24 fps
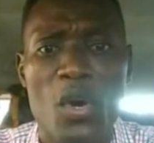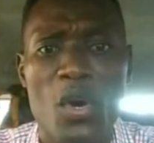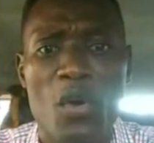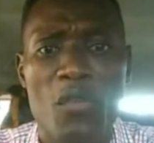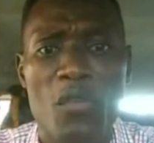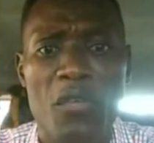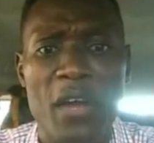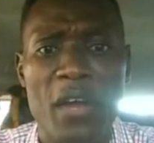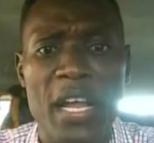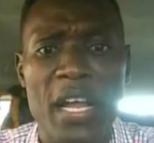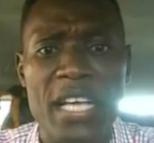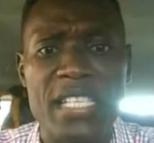
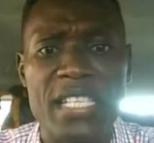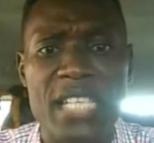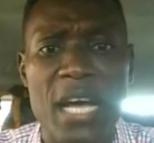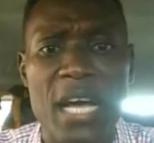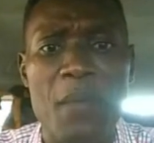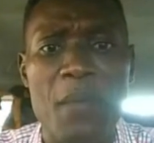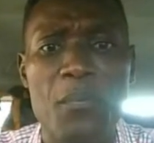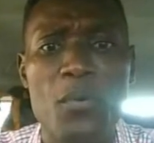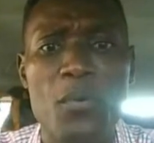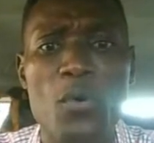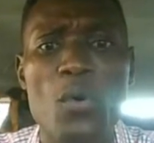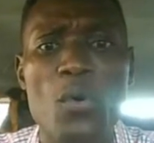For
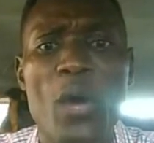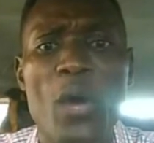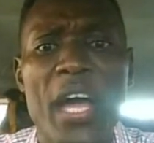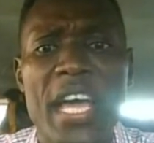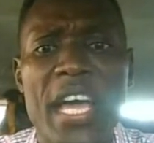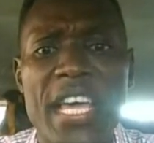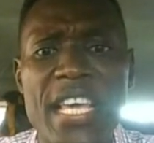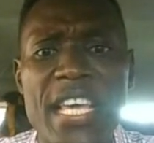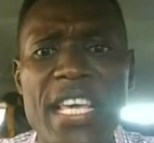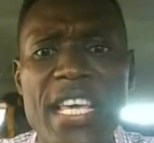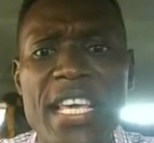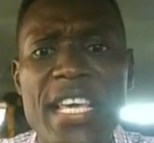example,
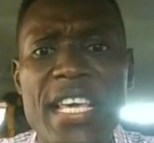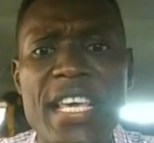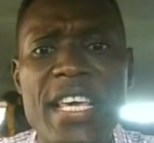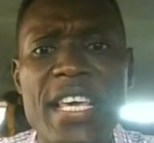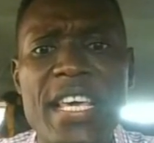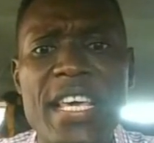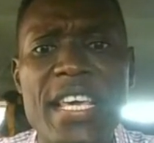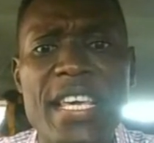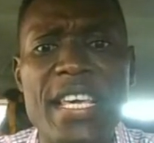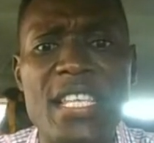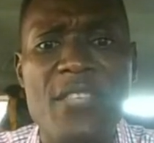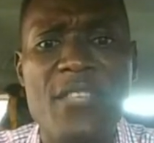he
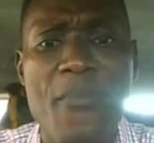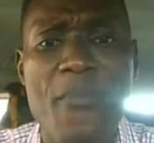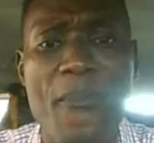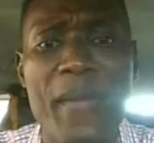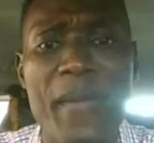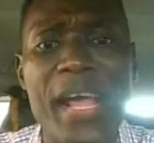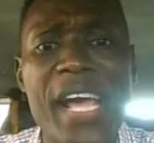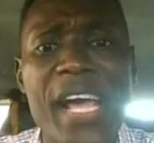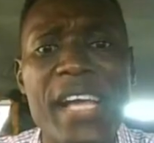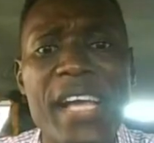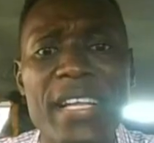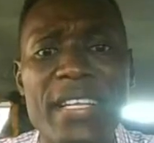
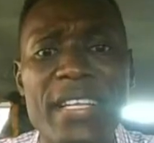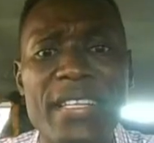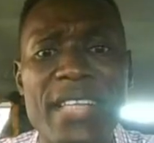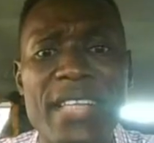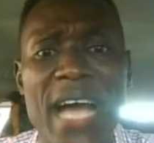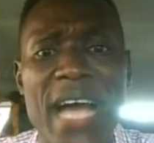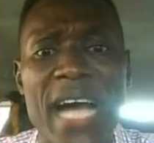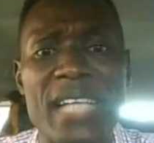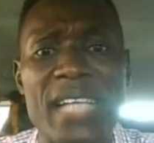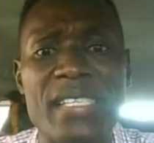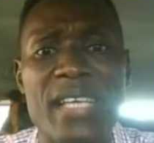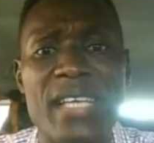explained
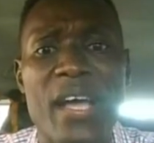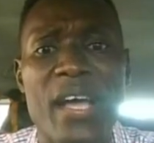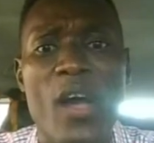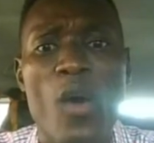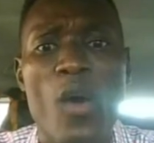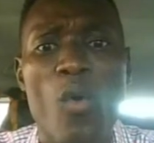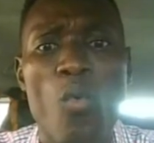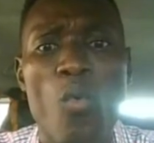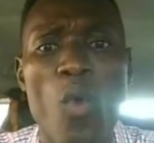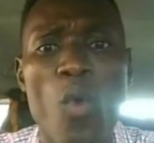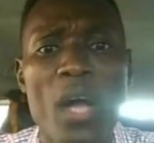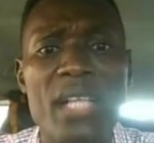that
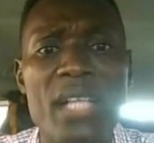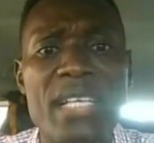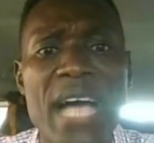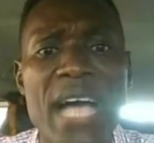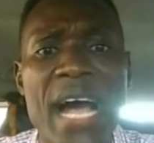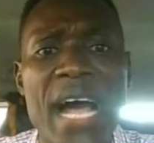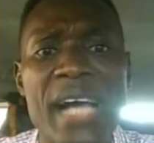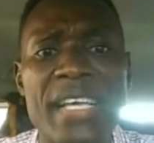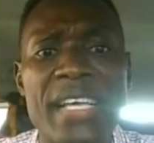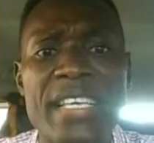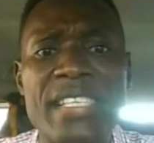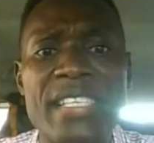
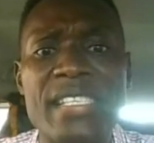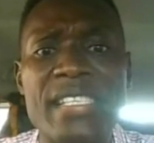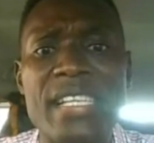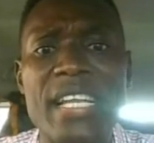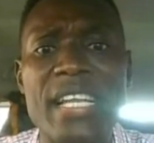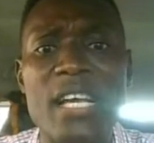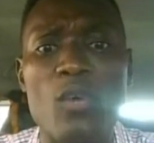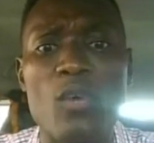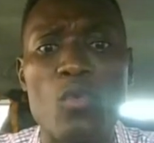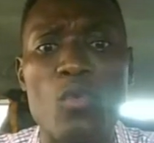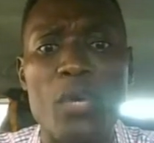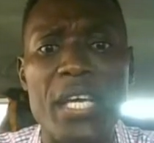water is
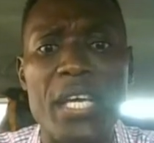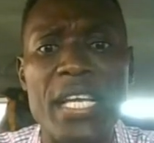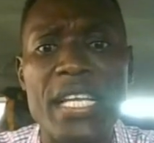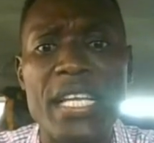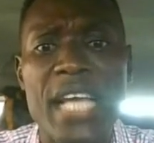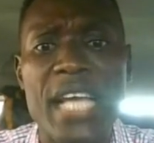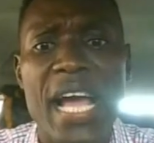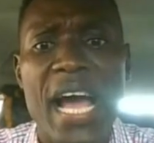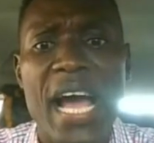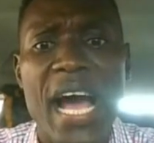liquid